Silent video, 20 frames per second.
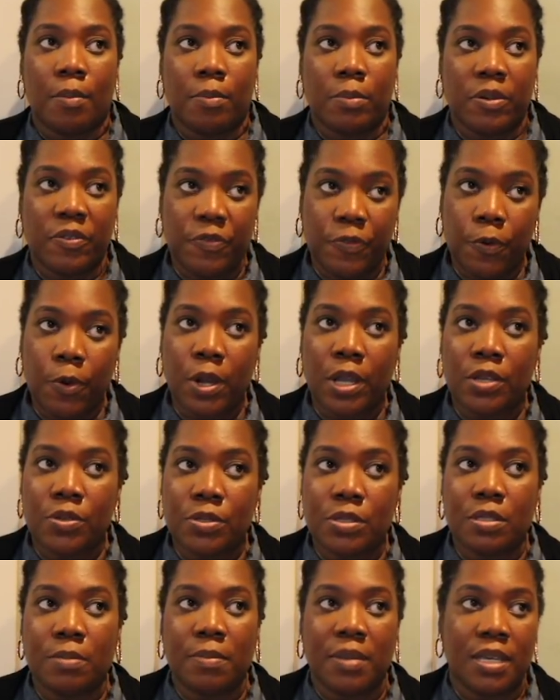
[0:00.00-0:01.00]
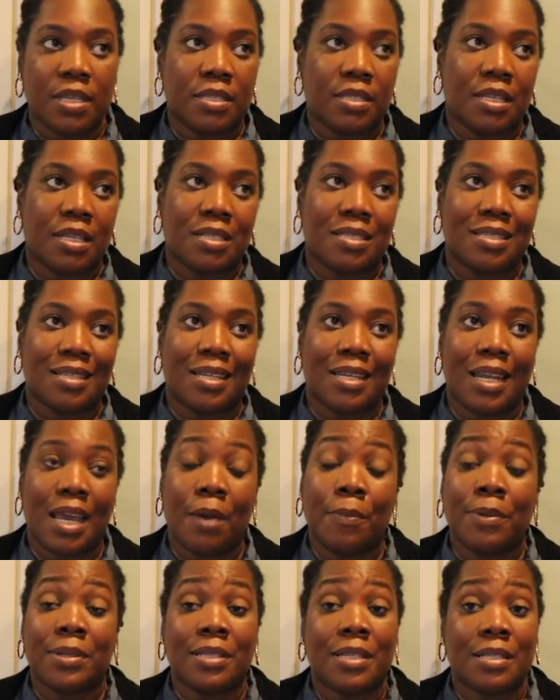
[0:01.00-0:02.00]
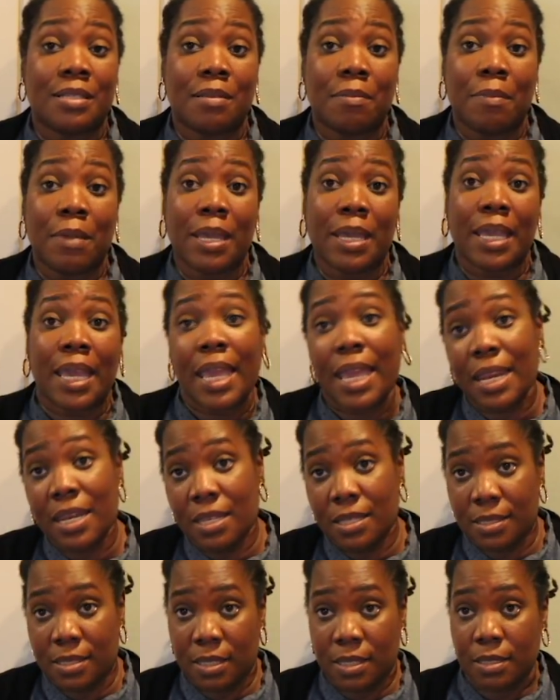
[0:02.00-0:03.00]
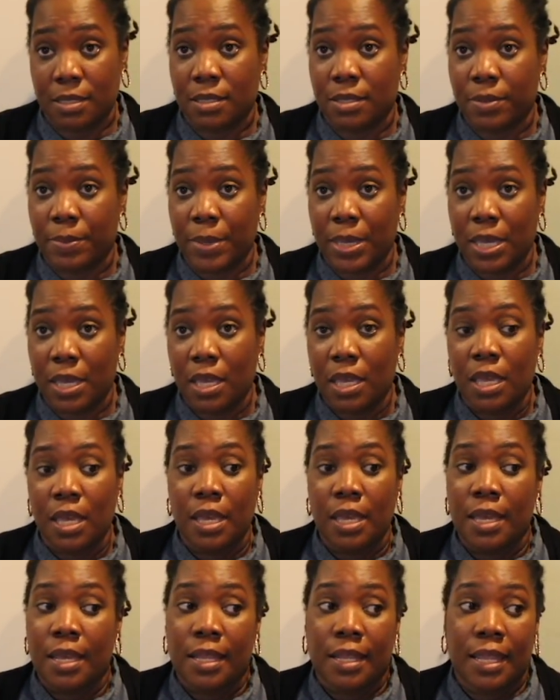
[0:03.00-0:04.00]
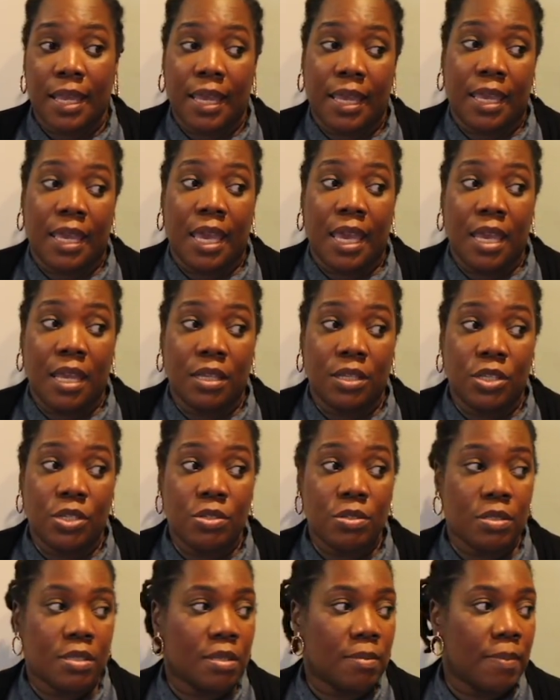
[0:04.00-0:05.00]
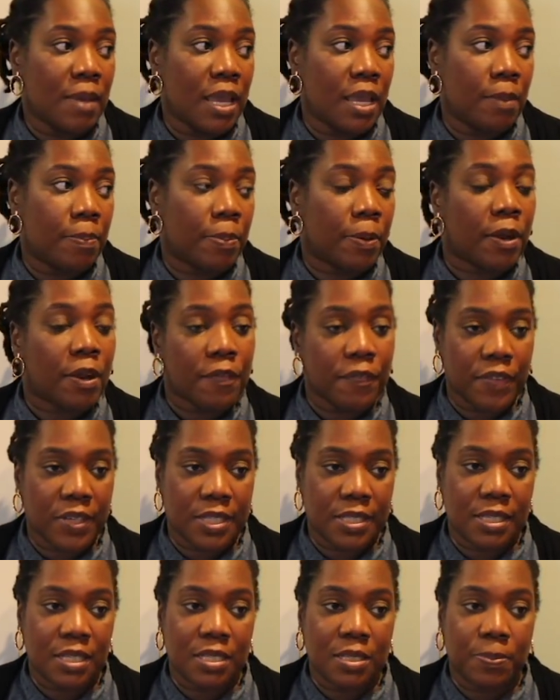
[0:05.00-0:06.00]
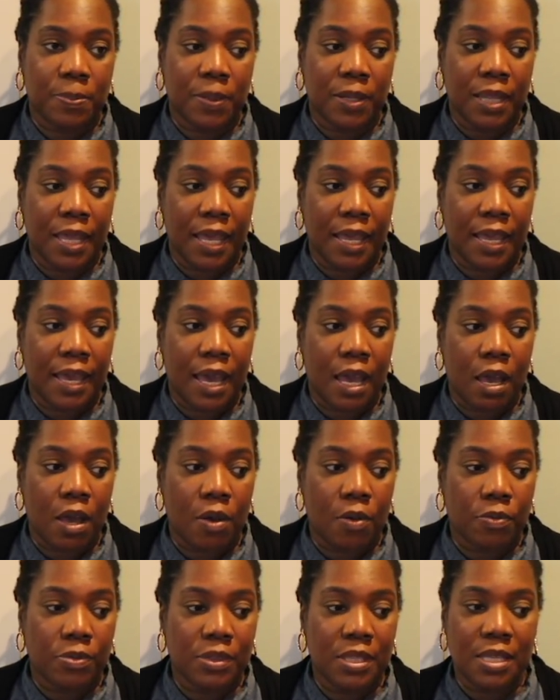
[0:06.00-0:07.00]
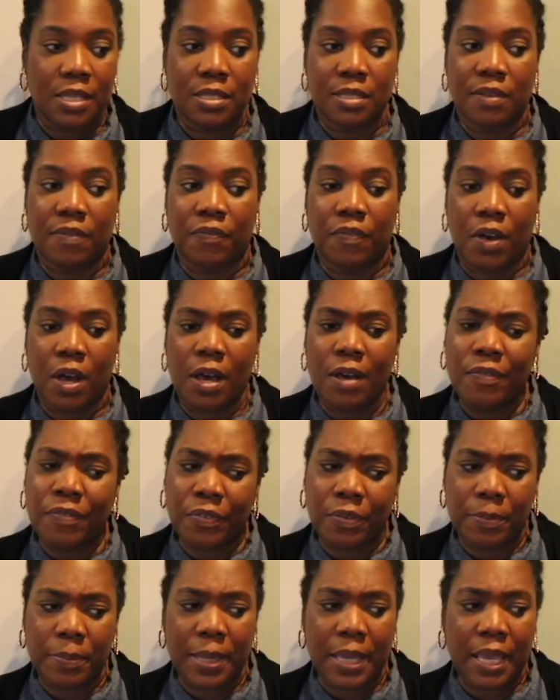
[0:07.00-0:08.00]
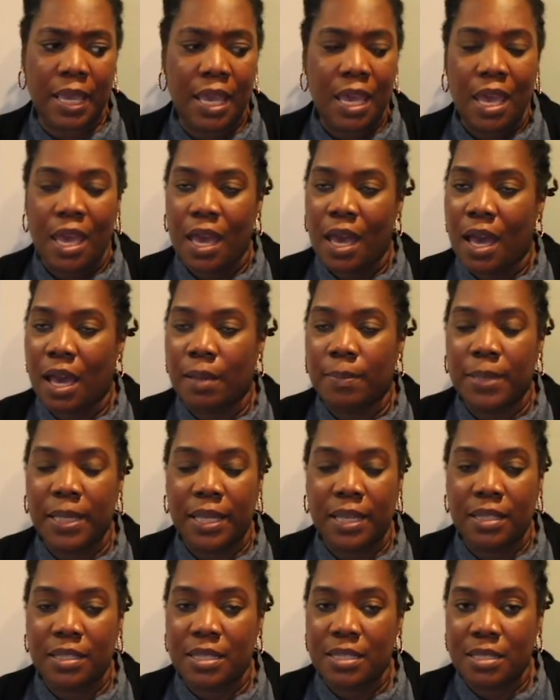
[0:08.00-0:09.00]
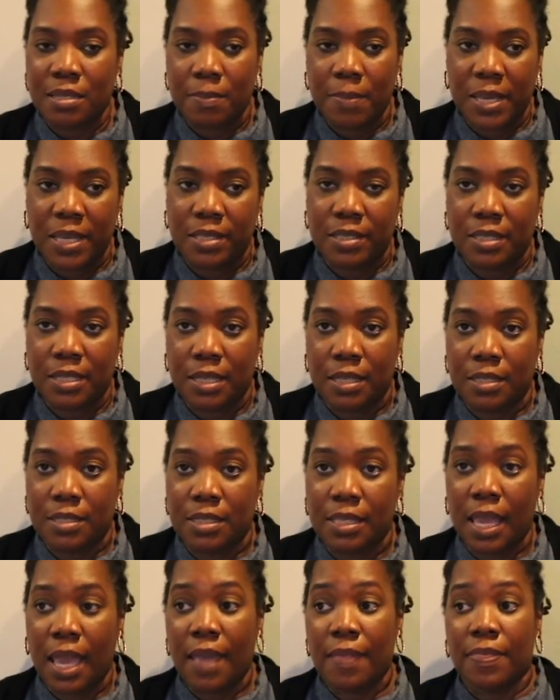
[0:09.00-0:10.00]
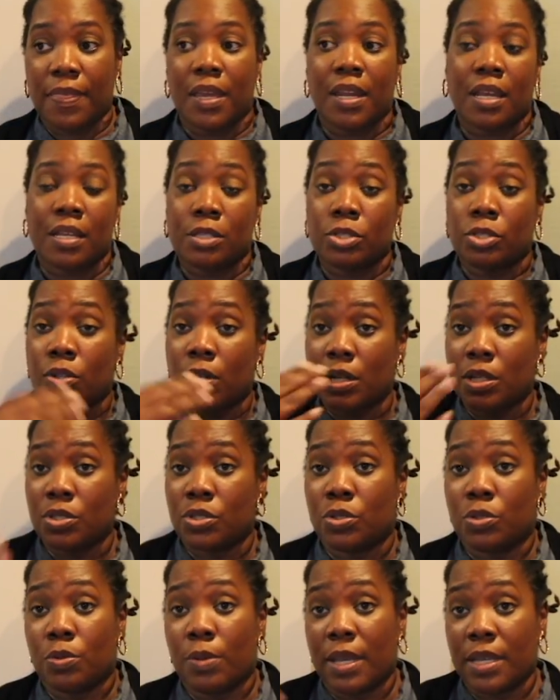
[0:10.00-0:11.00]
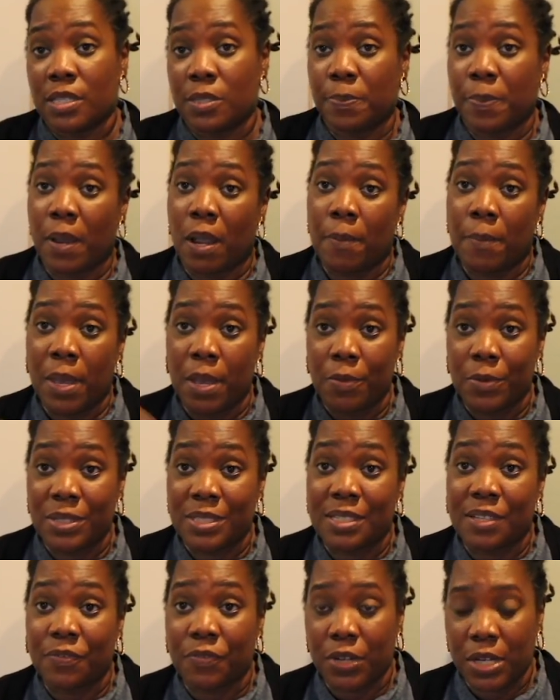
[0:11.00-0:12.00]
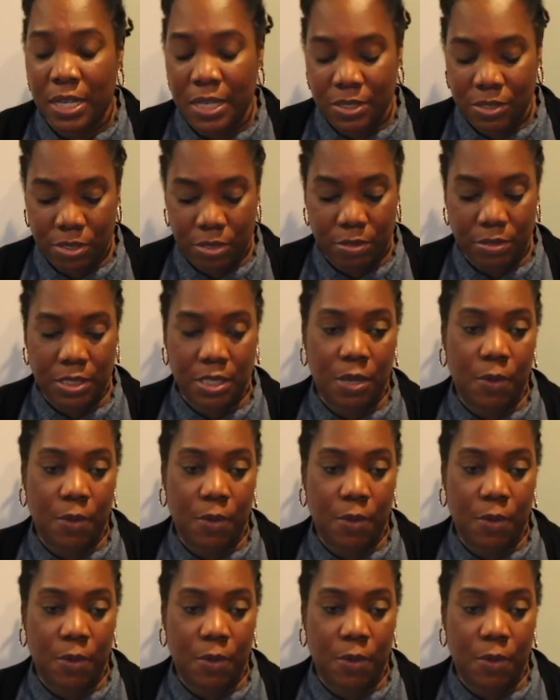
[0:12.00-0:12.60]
Before it used to make sense. Now it doesn't make any sense to me. Like, it used to make perfect sense, but like how things evolve for me, I'm like, it doesn't make sense. And then I started to experiment with different inserts.